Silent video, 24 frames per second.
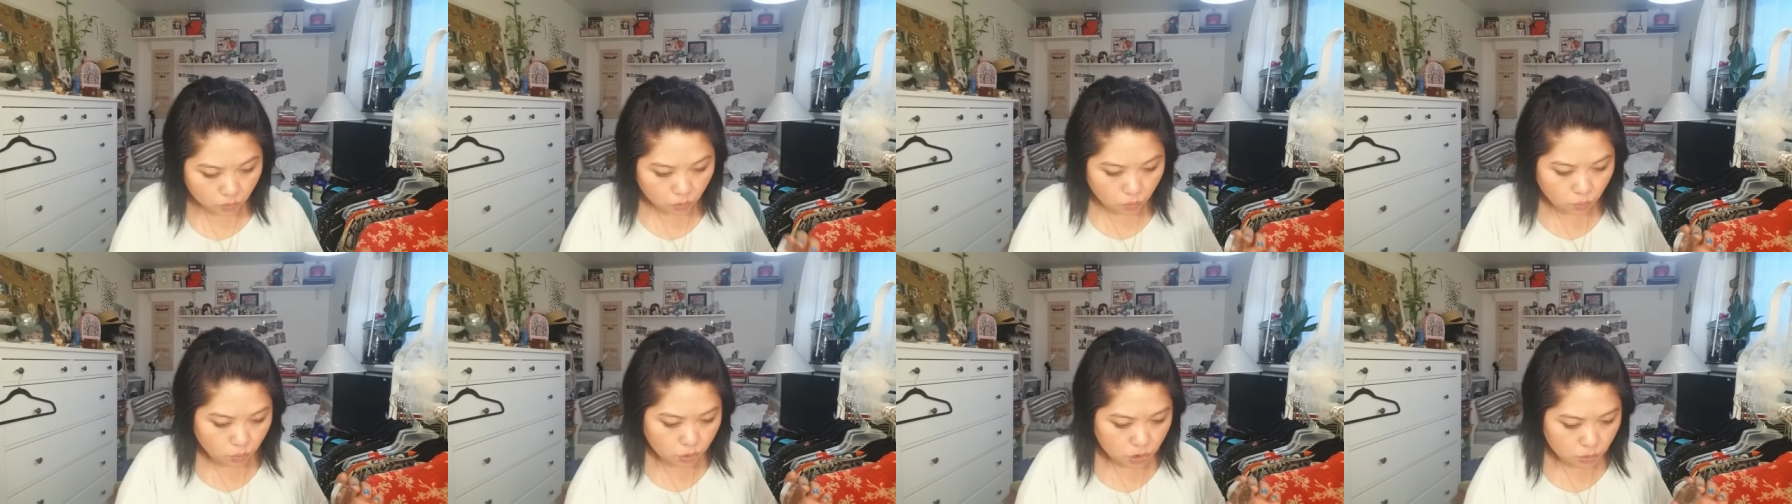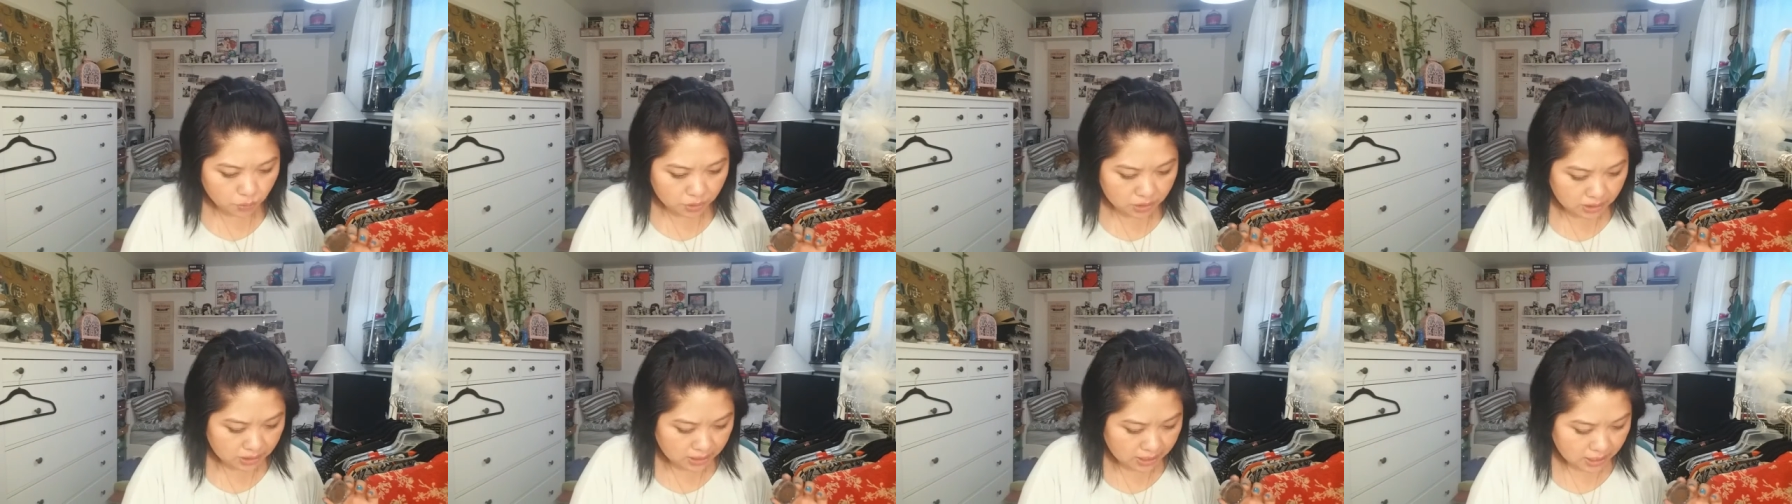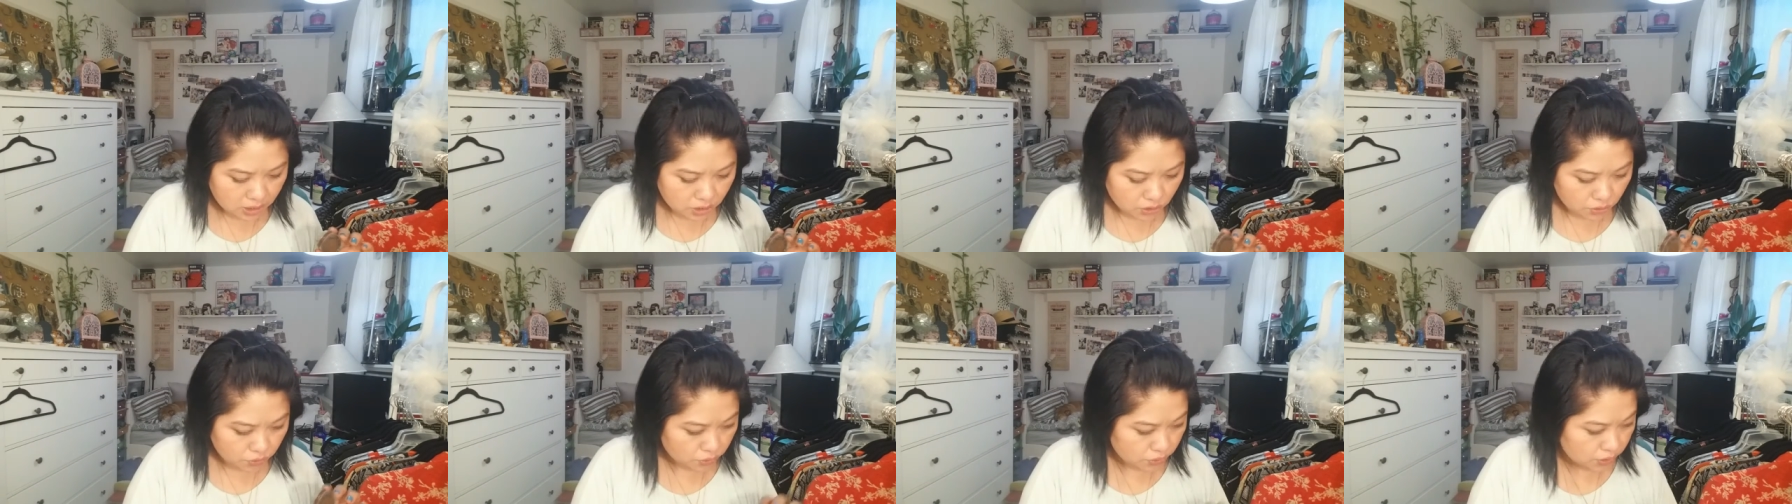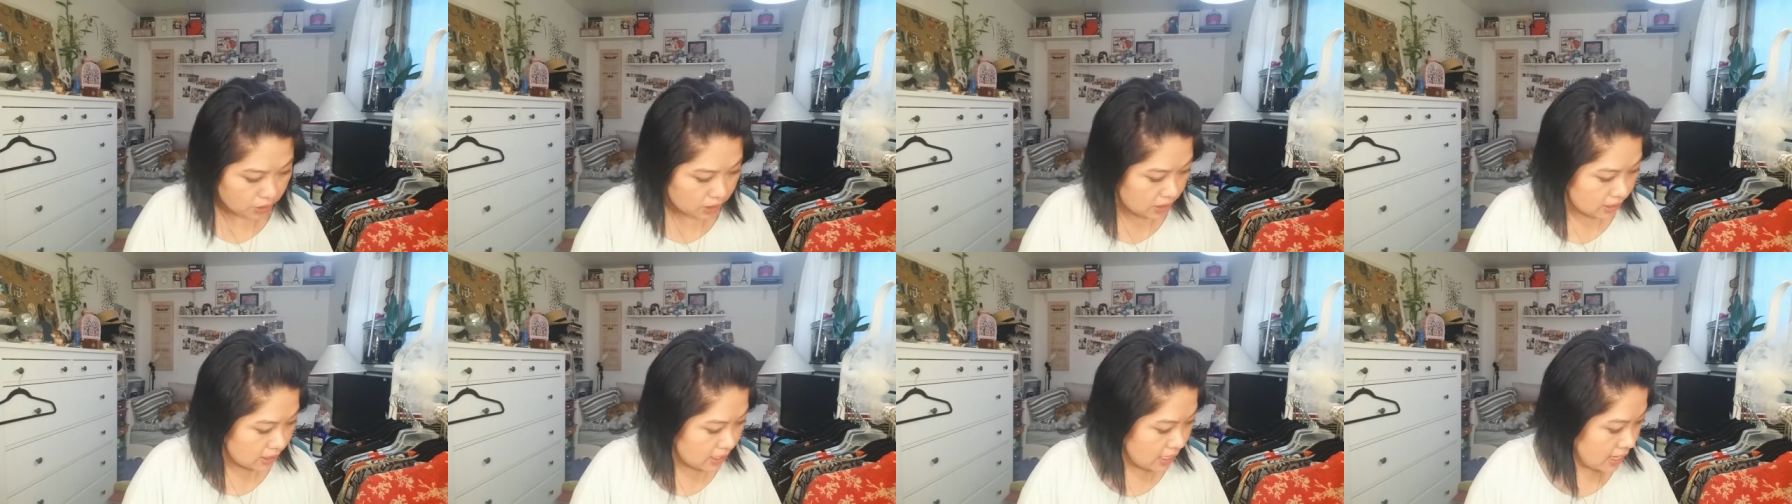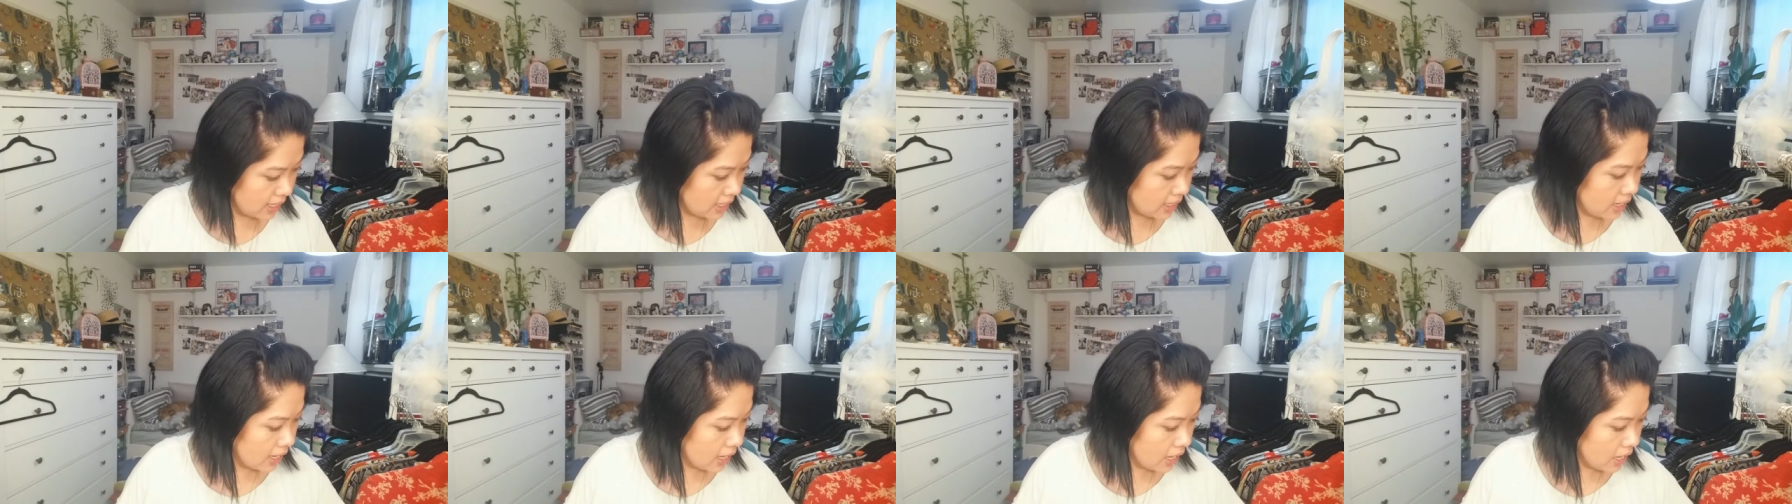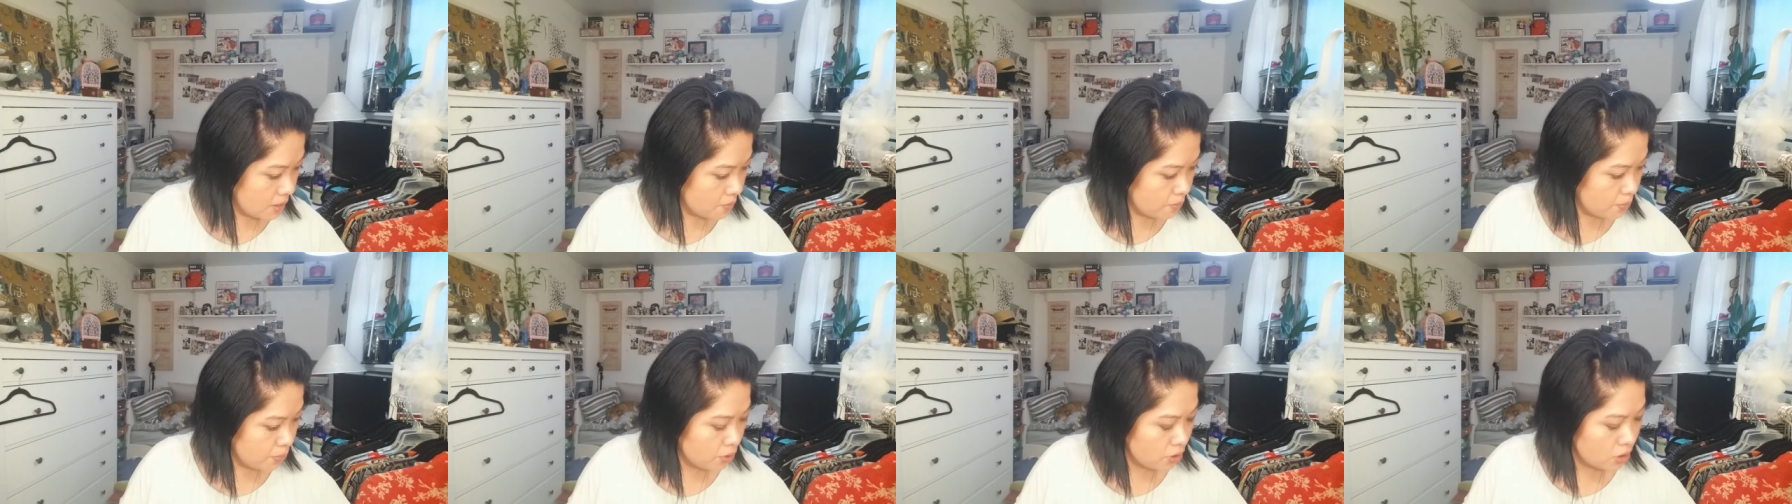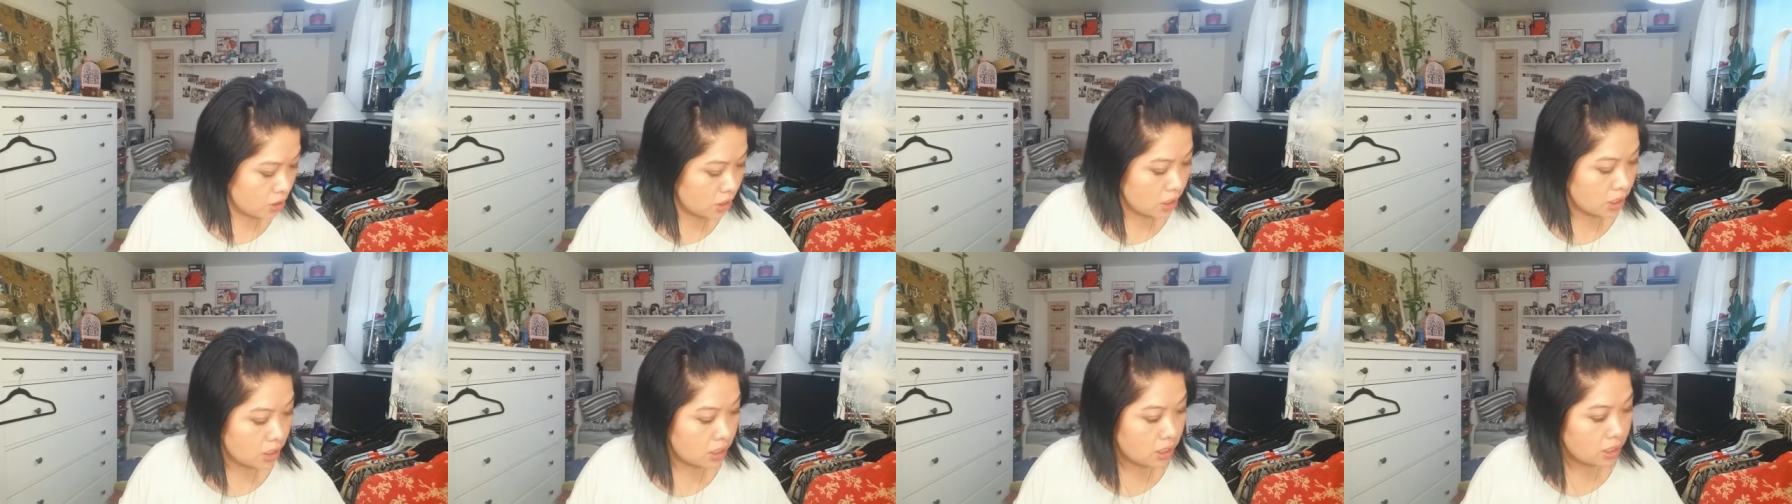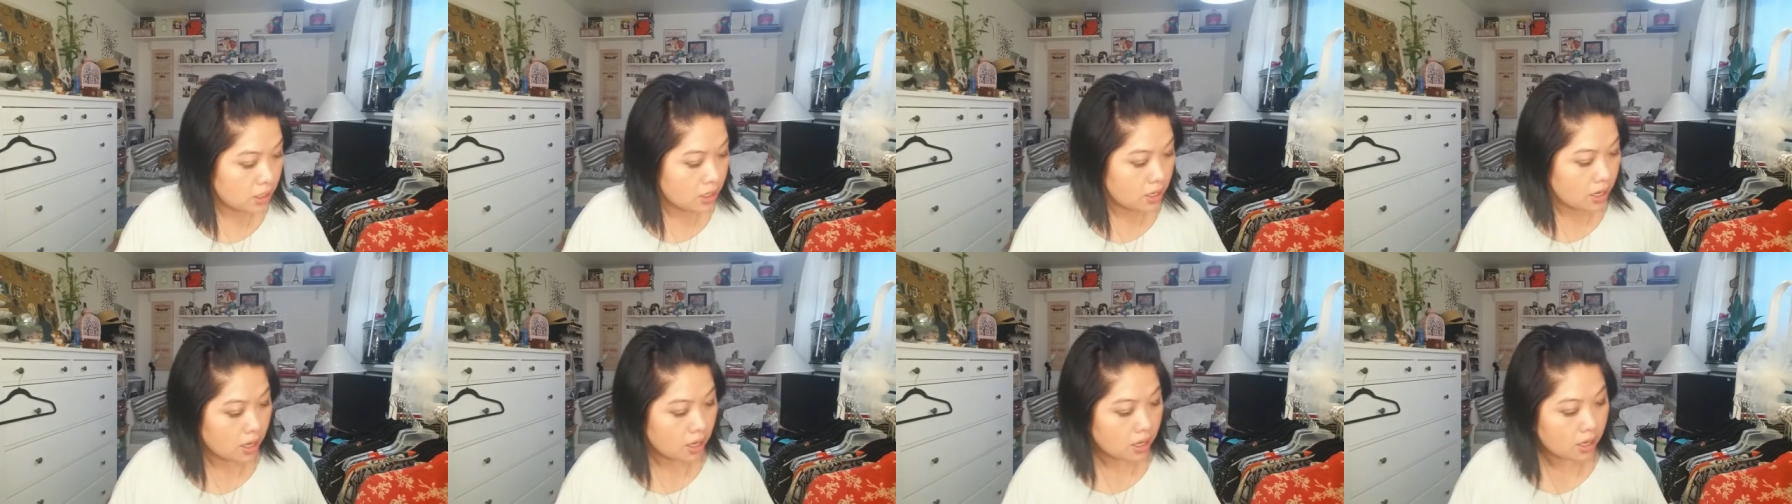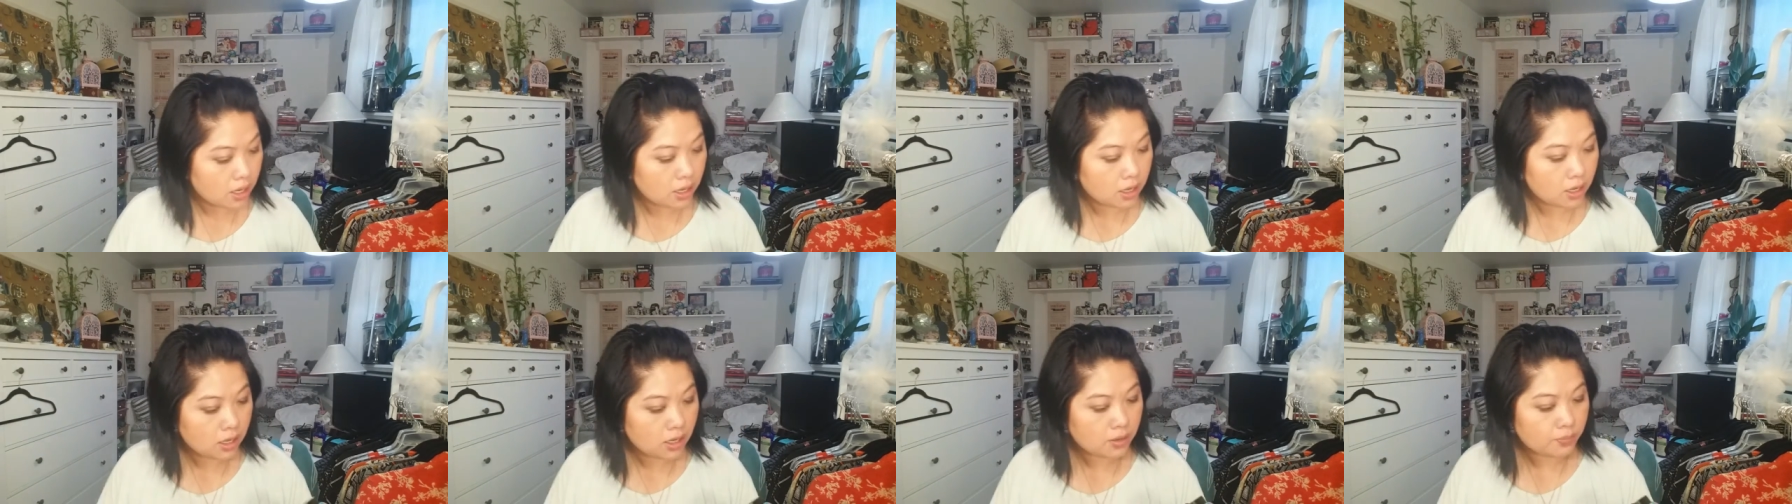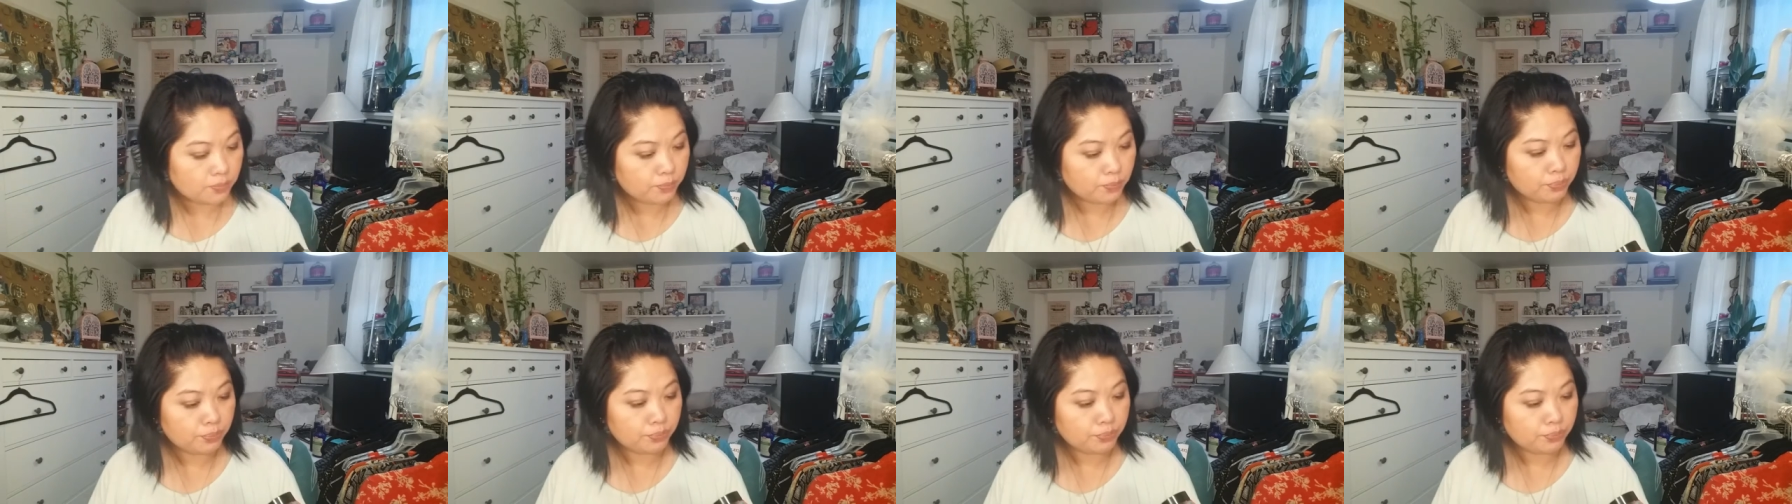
which ones did I use today? I put uh,